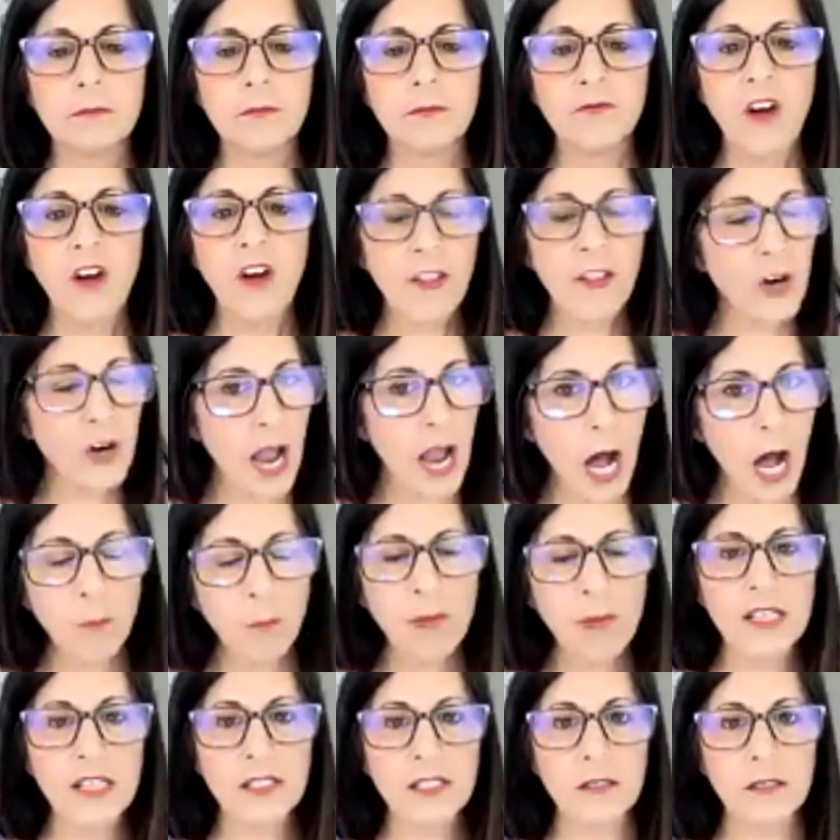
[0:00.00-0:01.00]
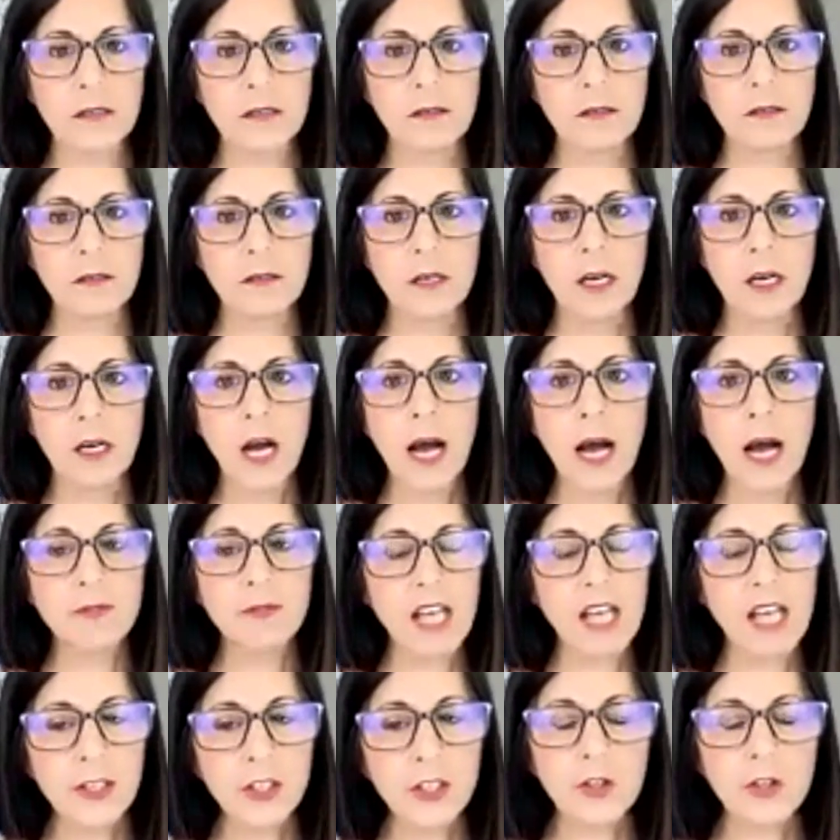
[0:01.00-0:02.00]
Father, help us. I'm
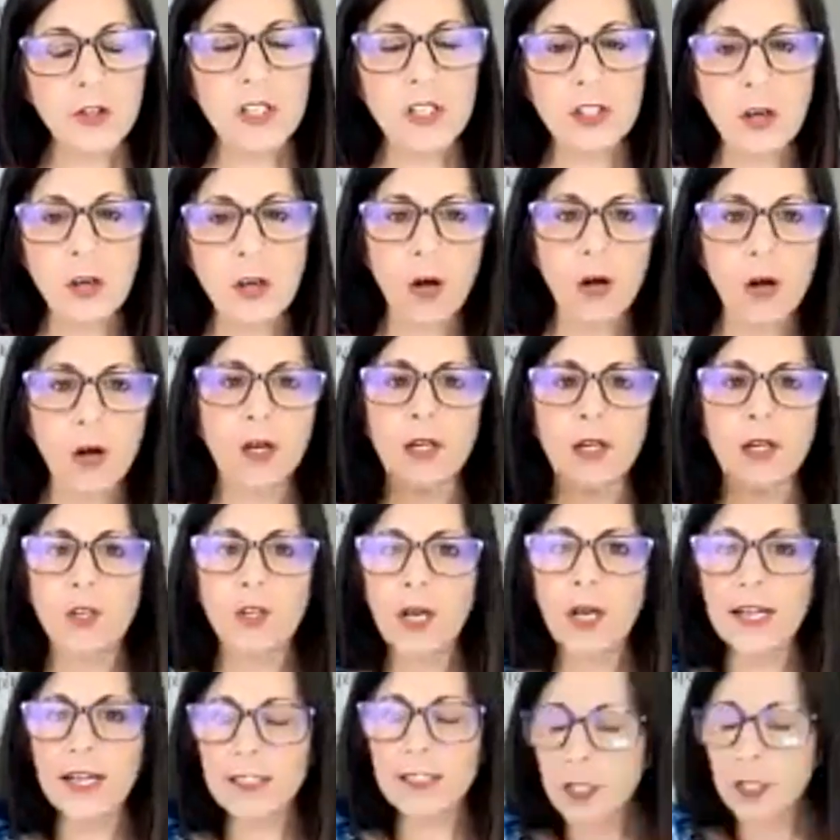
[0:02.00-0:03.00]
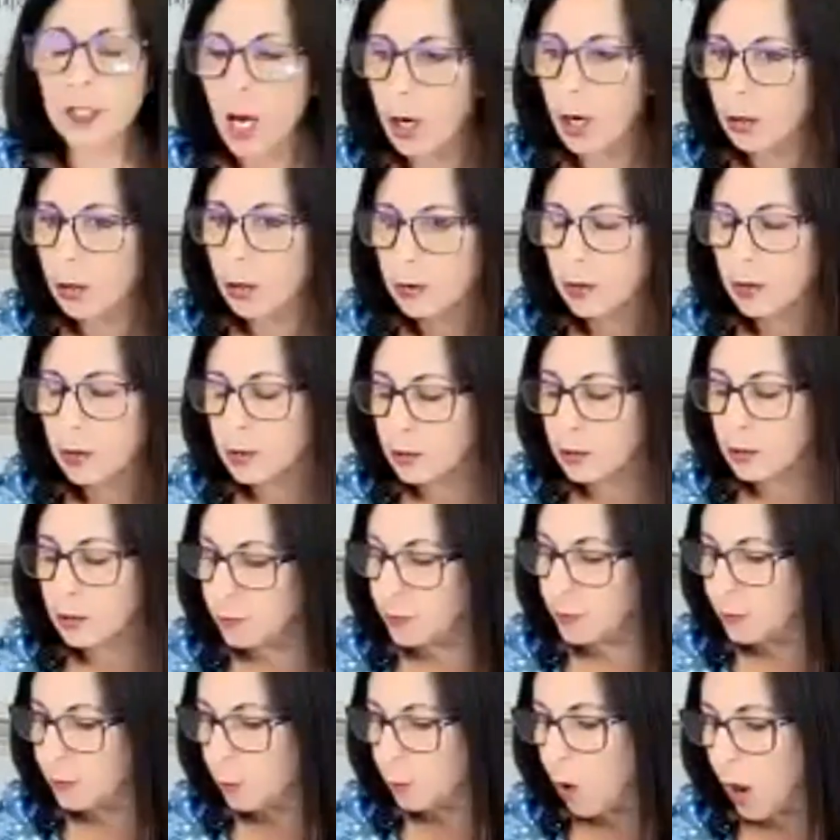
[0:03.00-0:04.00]
telling you, this whole, you guys know, those of
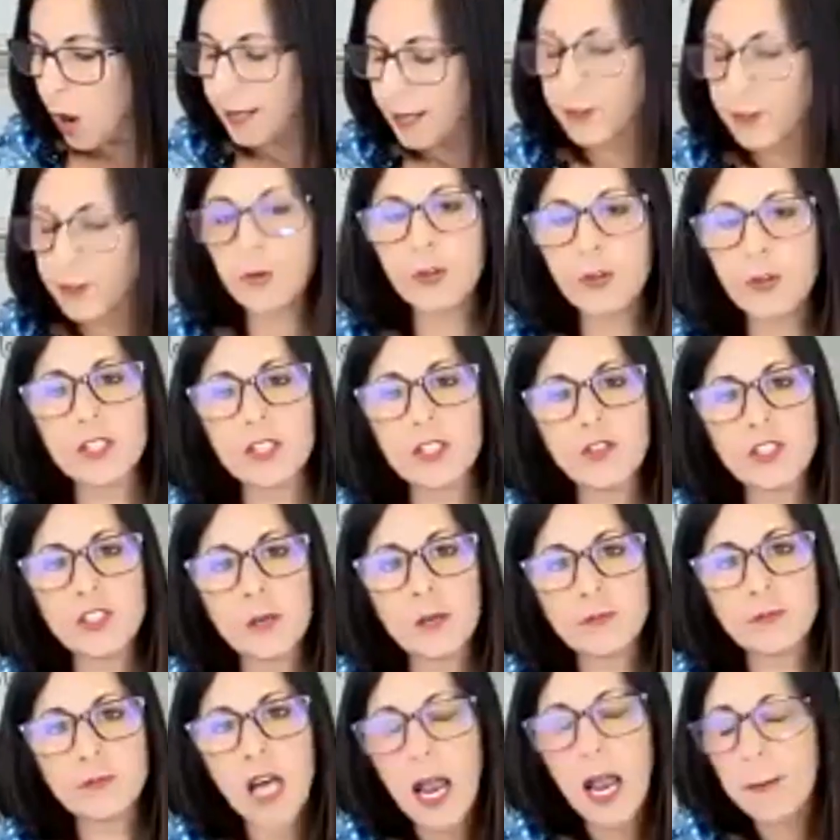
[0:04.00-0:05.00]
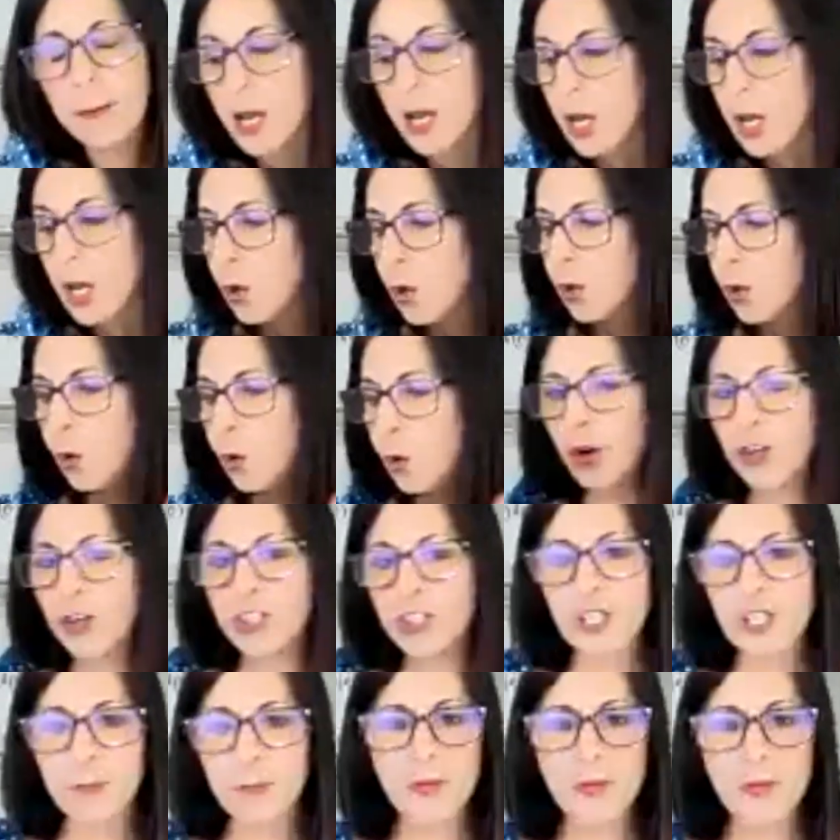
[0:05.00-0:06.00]
we've been walking through this for some time, the
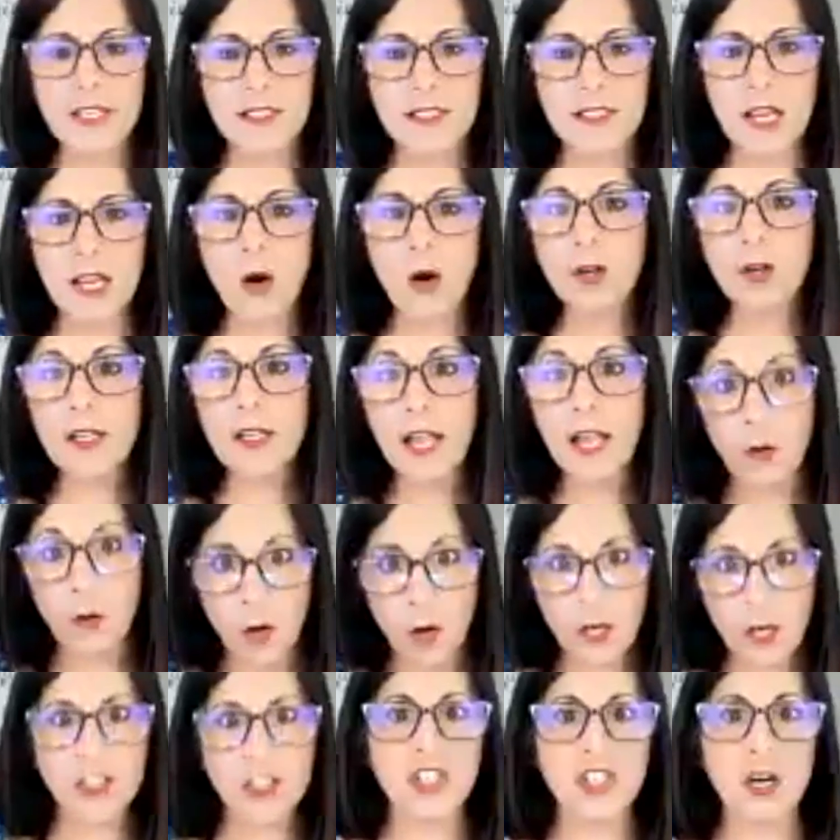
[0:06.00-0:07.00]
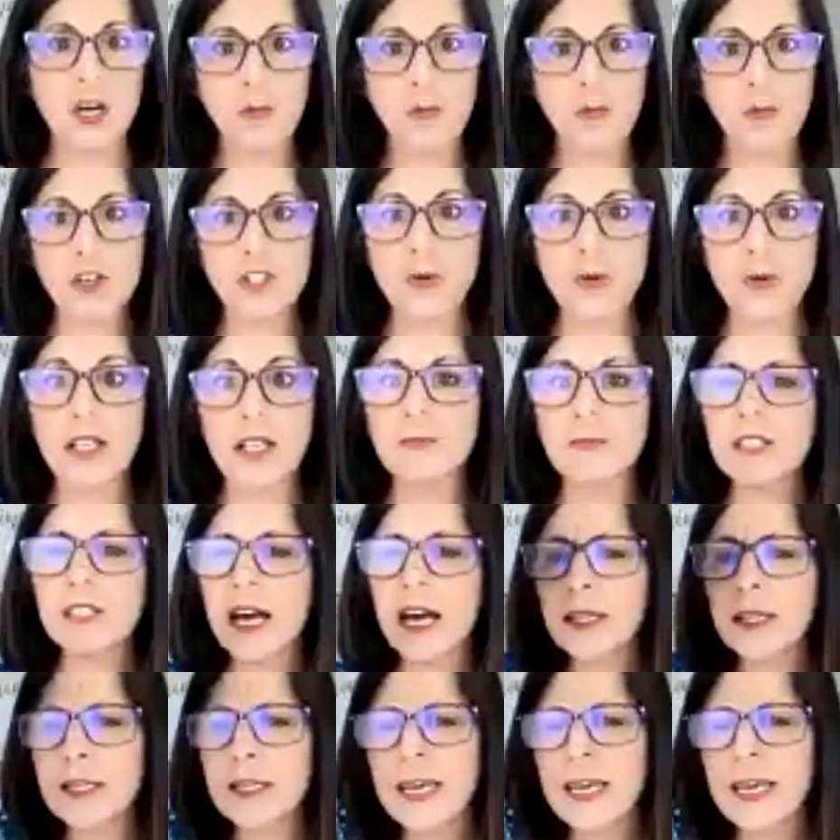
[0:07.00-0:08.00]
worship piece, worship, worship. I'm
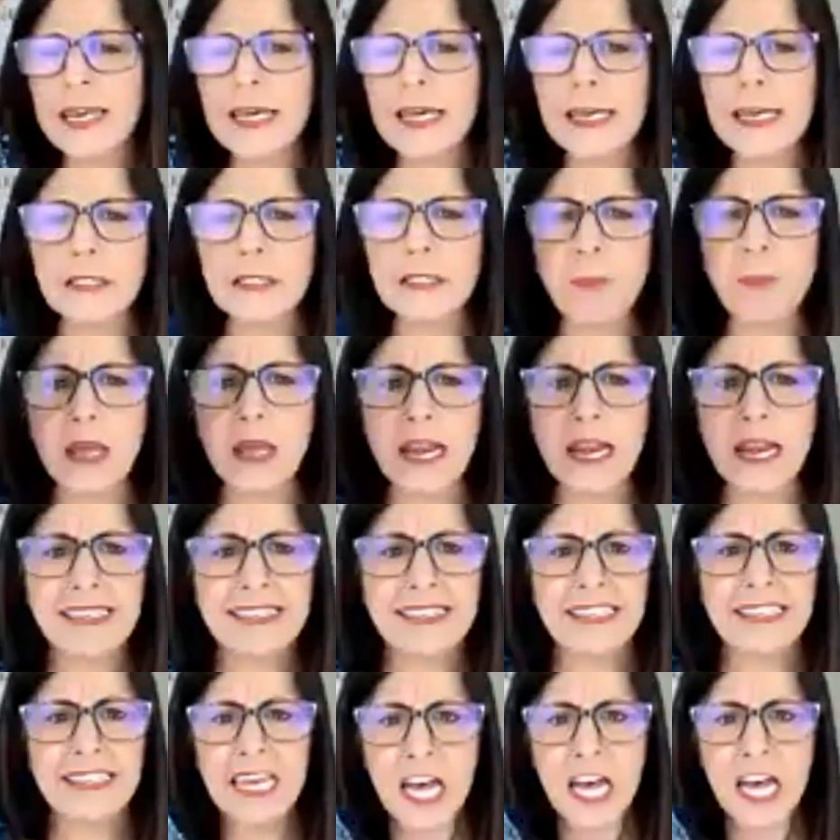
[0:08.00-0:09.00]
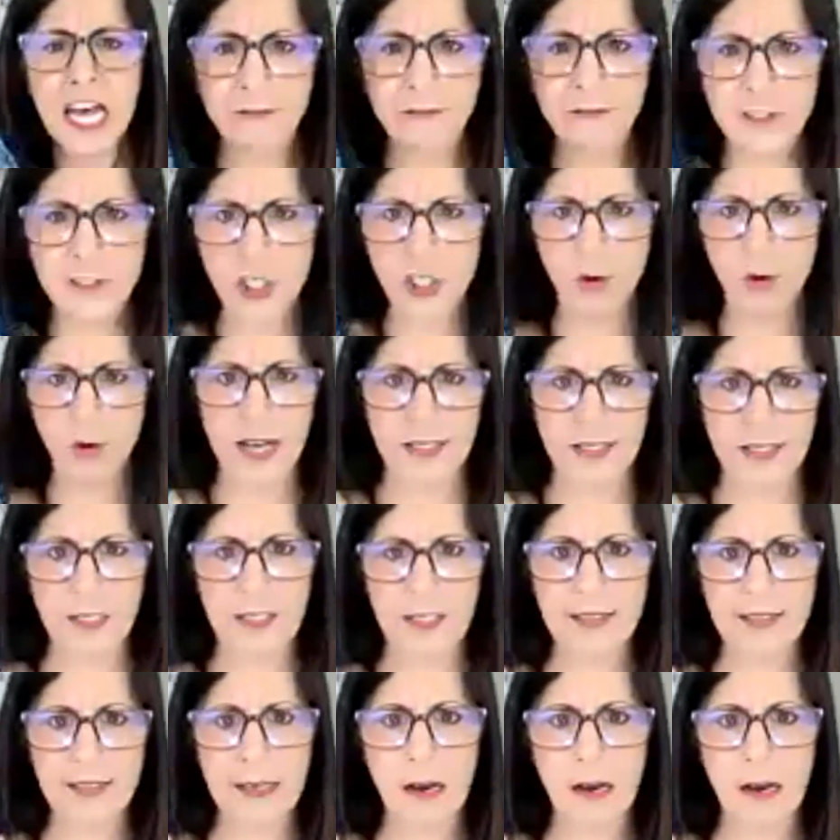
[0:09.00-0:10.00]
telling you, it has been a gift to us
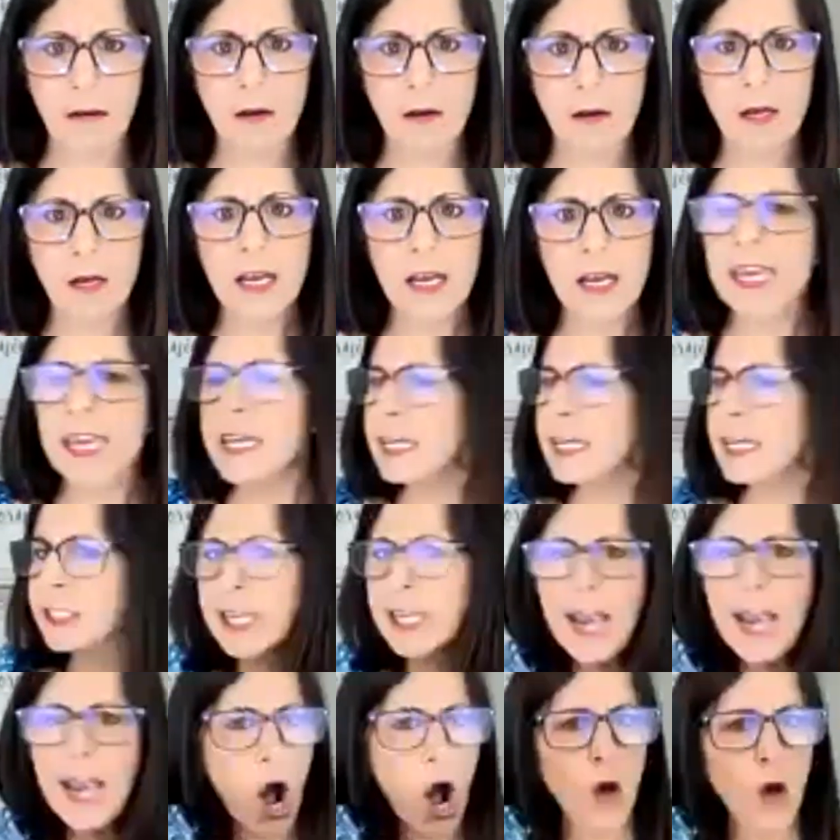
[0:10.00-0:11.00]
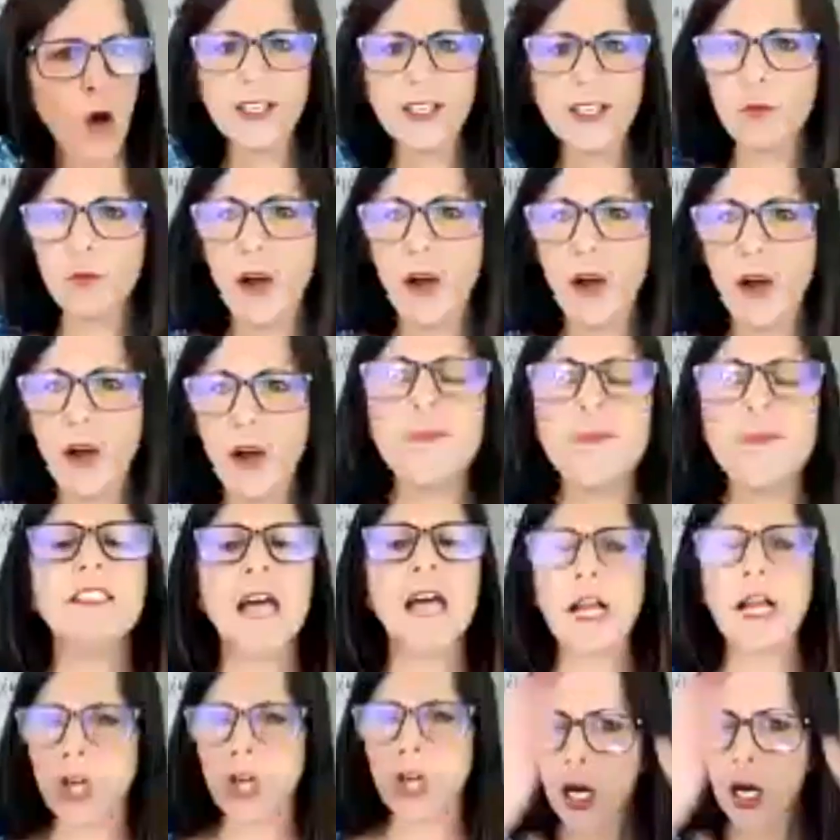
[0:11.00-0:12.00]
this year. It is the only way. Let me
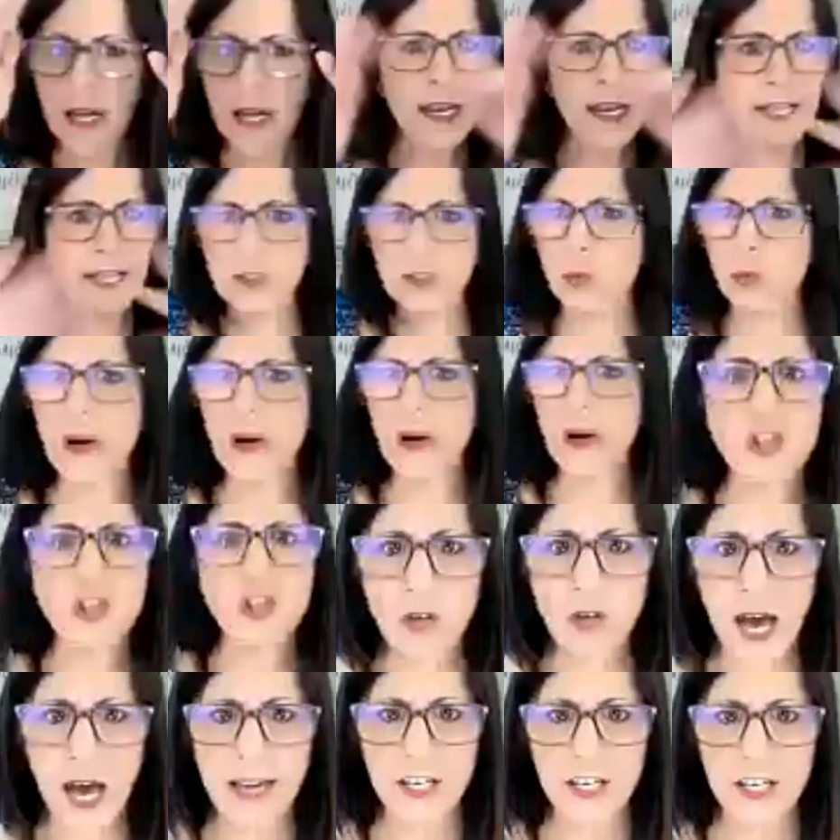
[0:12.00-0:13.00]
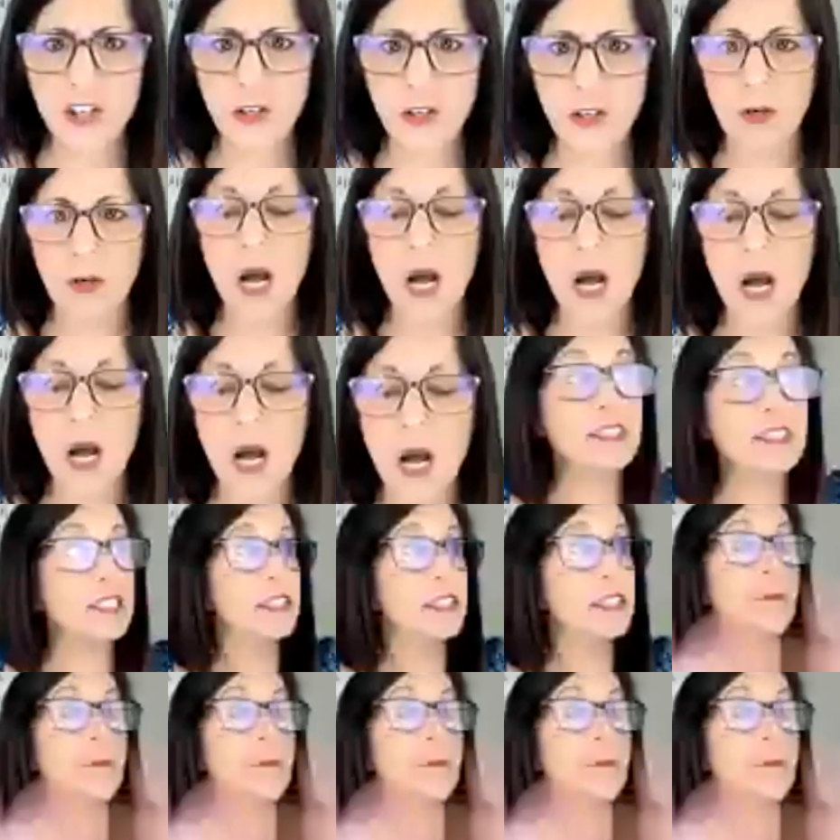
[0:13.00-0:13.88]
tell you, it's what you got to do. Because in the